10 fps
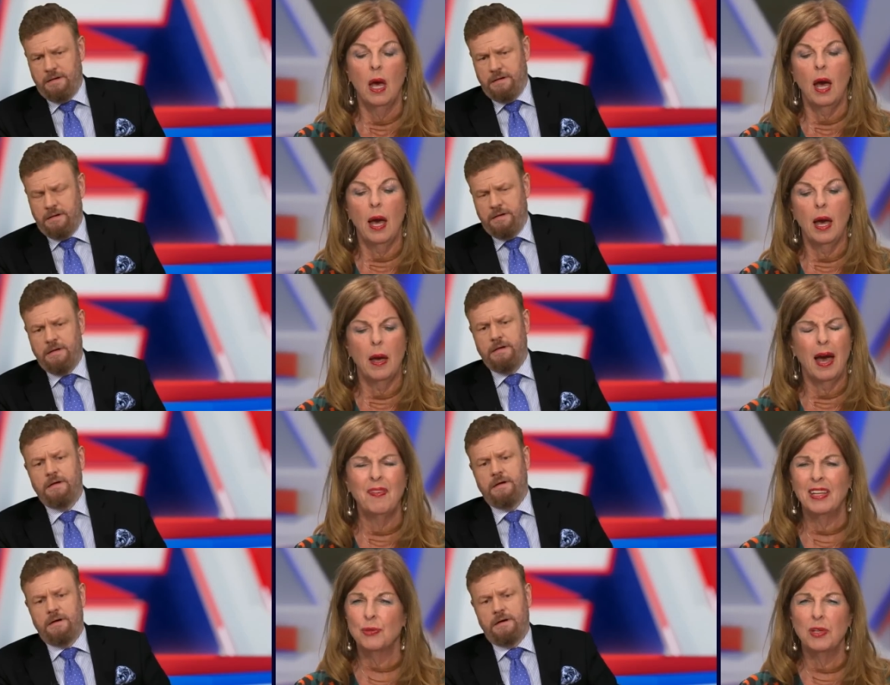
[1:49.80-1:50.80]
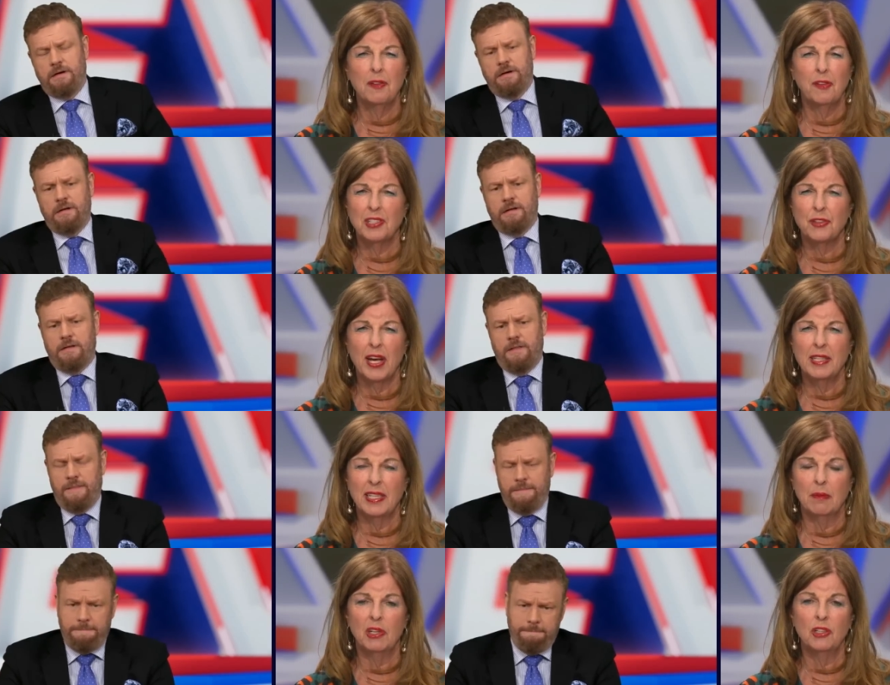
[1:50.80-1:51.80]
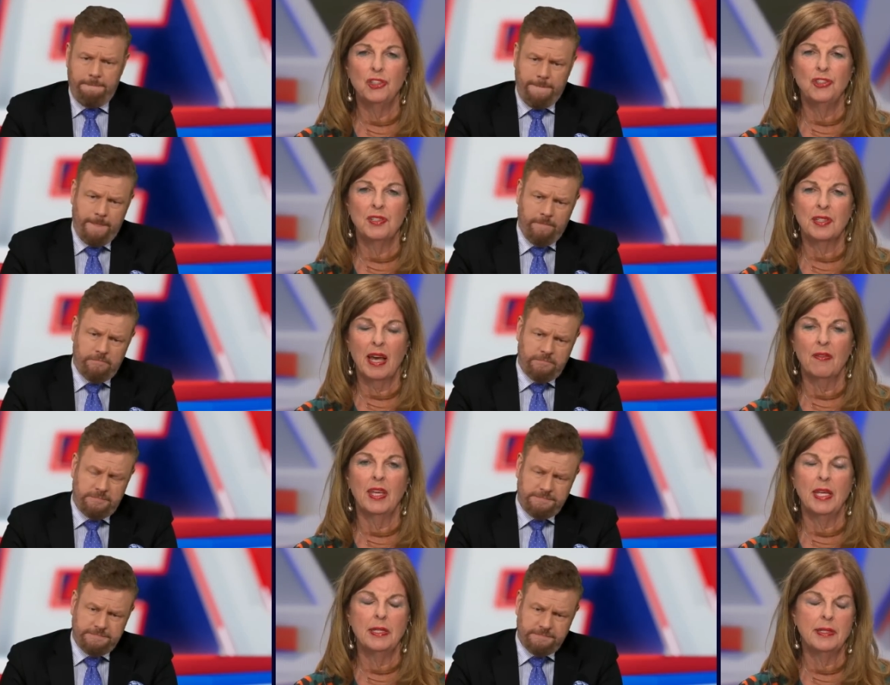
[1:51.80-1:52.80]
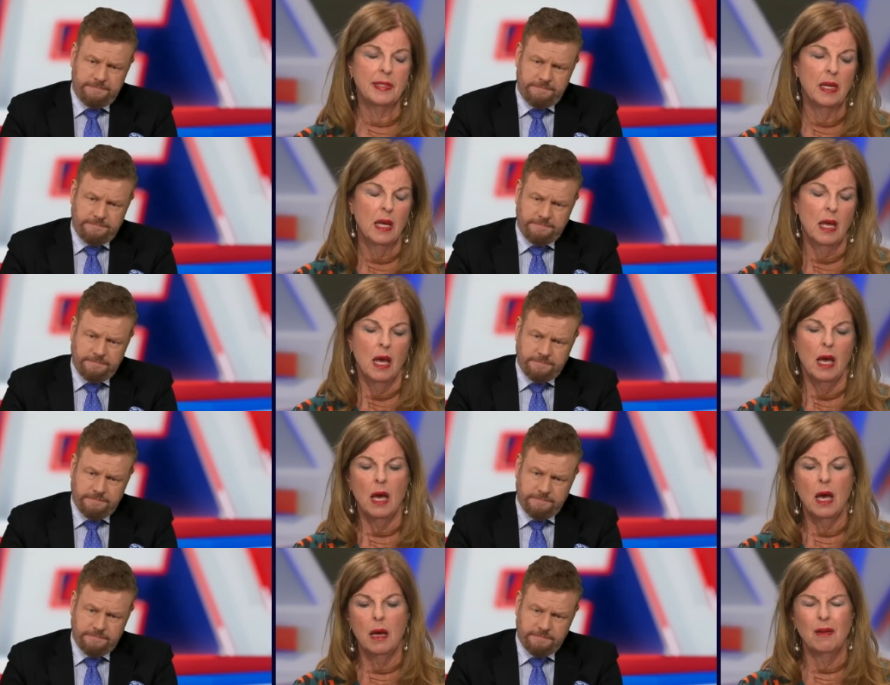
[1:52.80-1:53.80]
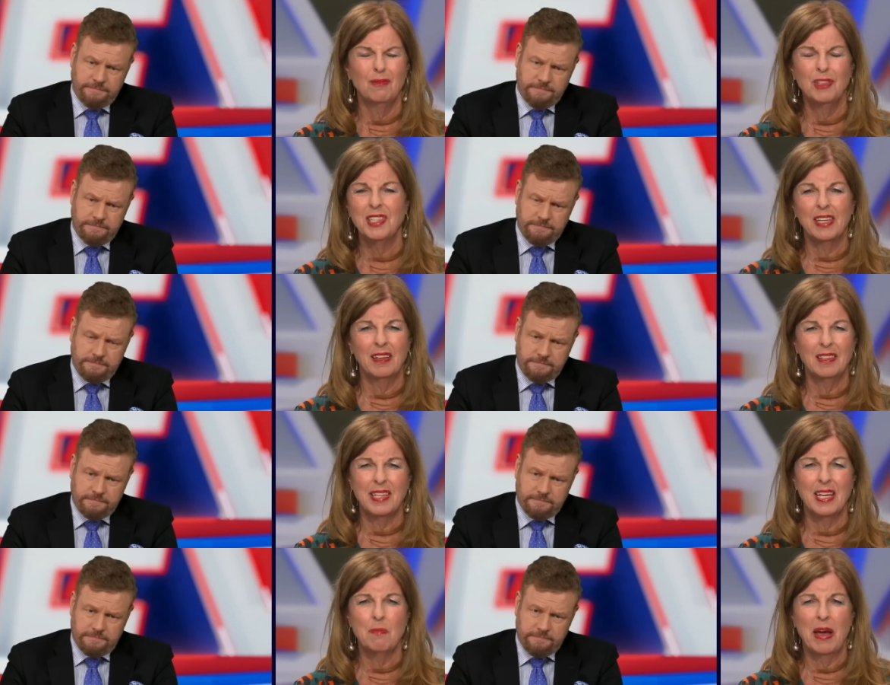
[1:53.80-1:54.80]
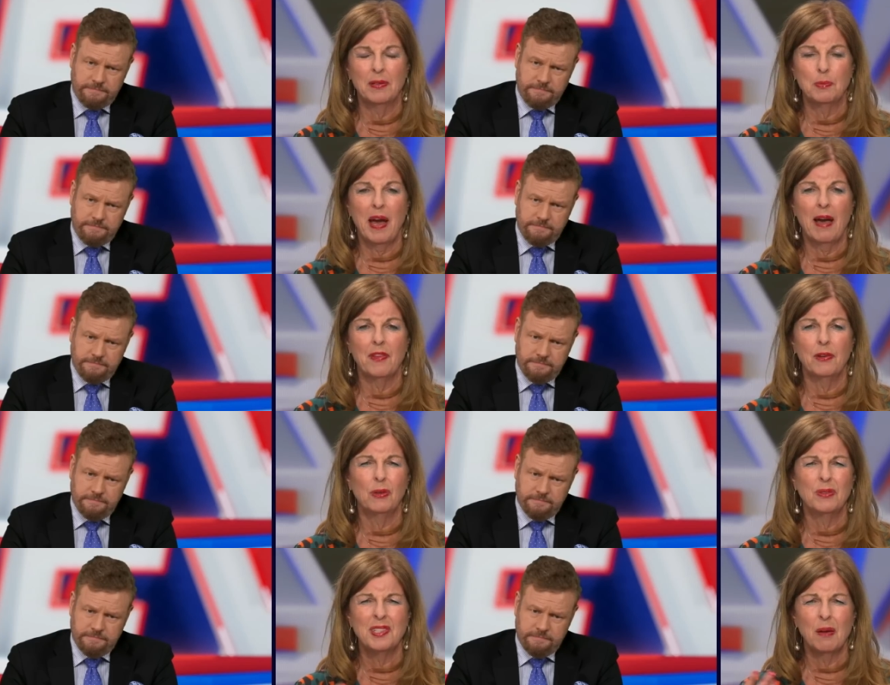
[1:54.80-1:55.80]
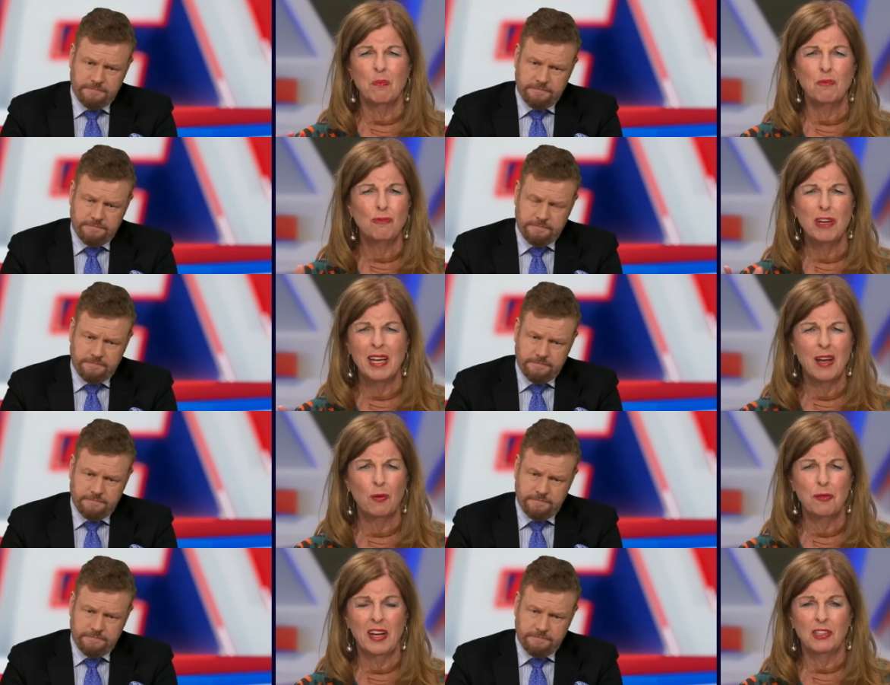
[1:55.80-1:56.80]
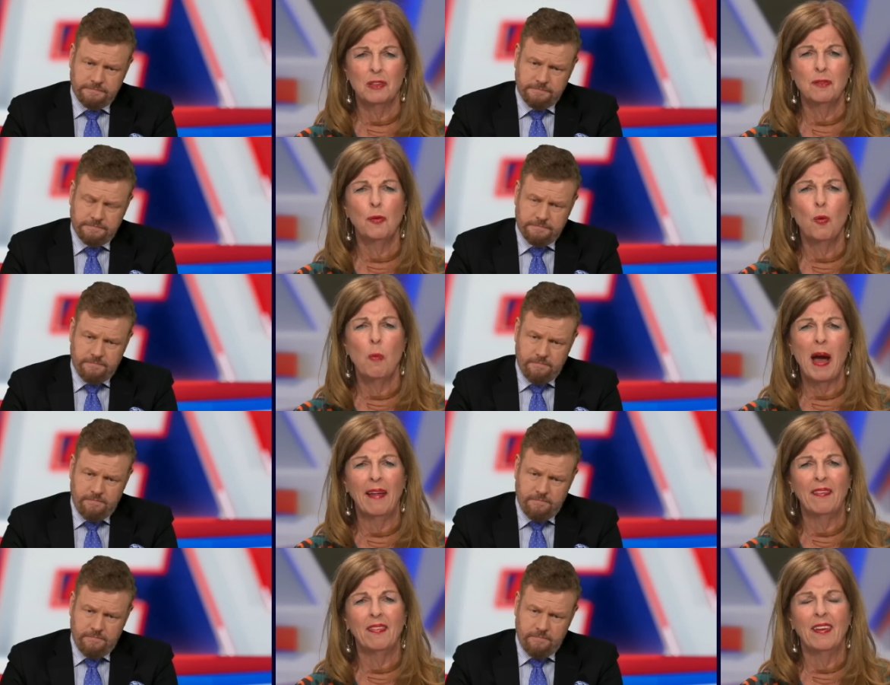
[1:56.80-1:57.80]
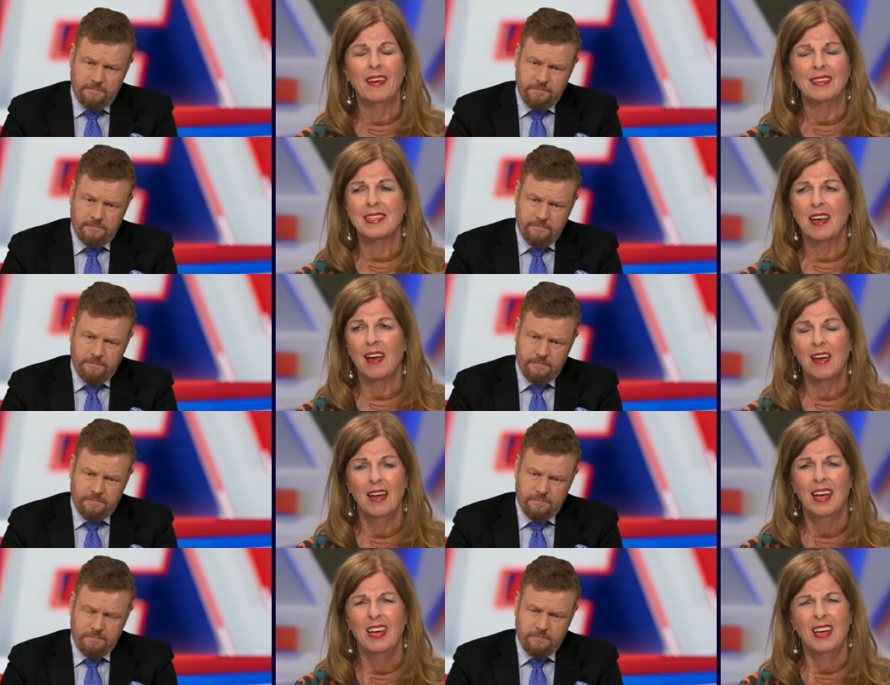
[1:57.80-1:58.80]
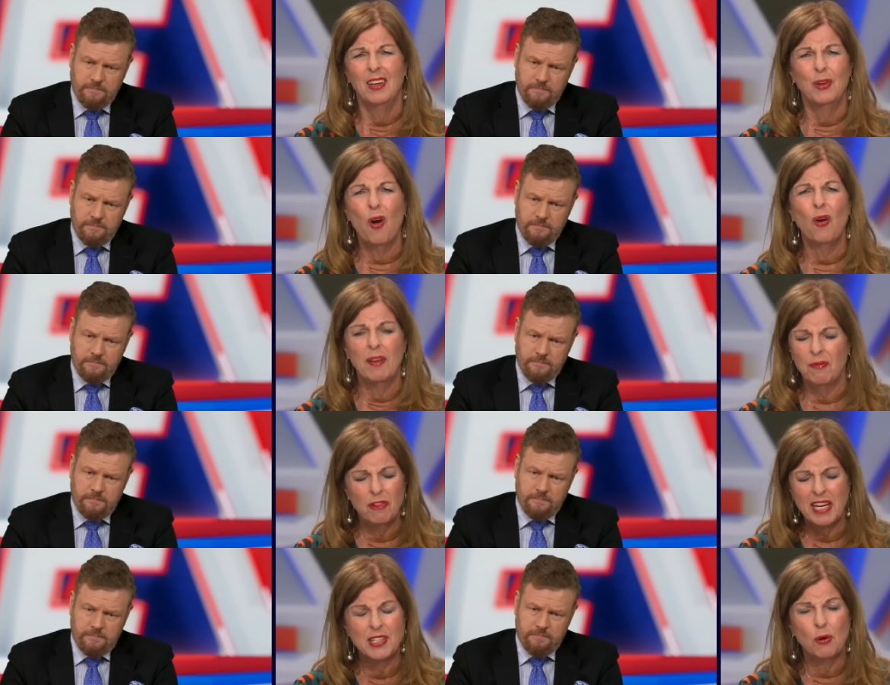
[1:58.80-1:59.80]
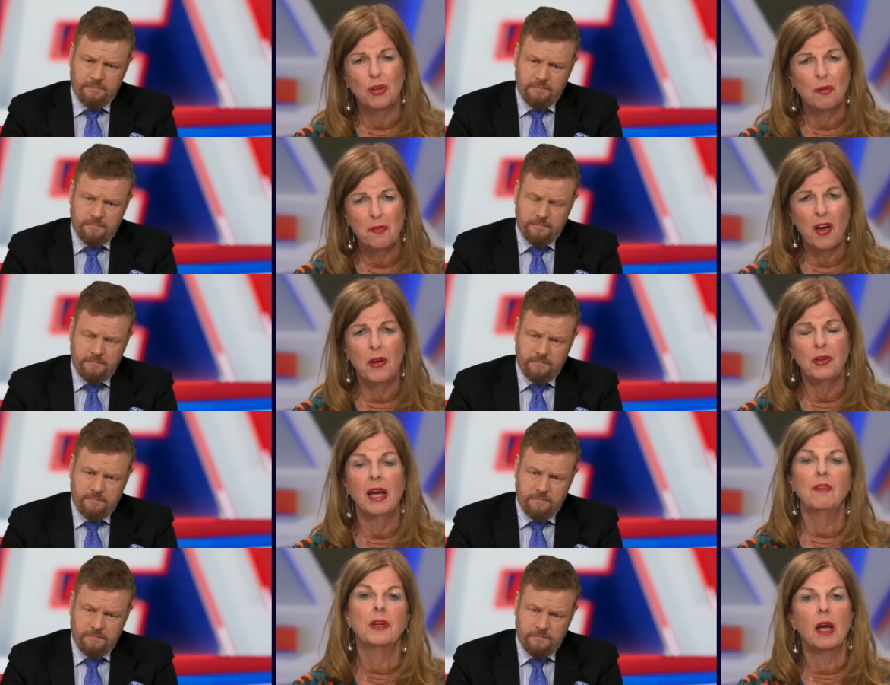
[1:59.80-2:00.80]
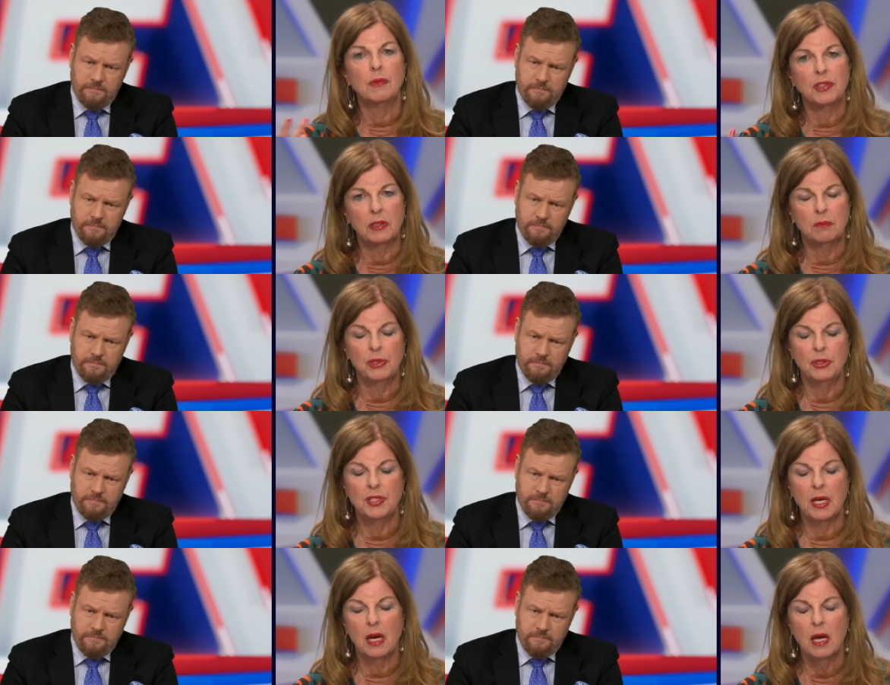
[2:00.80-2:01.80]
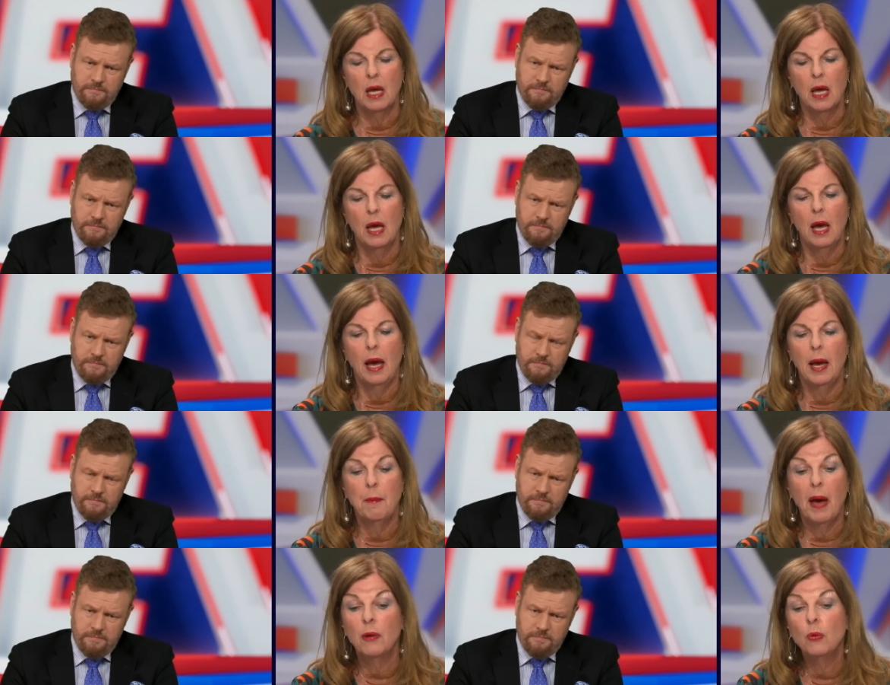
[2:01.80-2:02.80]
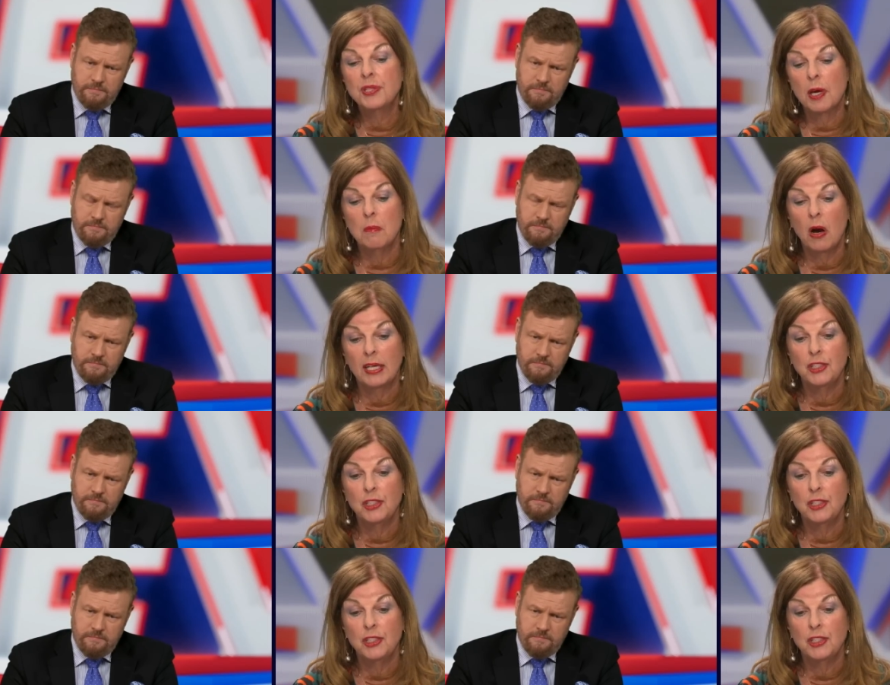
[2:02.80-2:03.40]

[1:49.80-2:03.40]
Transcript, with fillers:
Speaker 1: Uh, and that's really hmm. frustrating mm. because you just get these uh, ridiculous emails back that are on some really old fashioned format that uh, you can't even read mm. it on hmm. your phone, you have to go up to a computer. Um, and also, my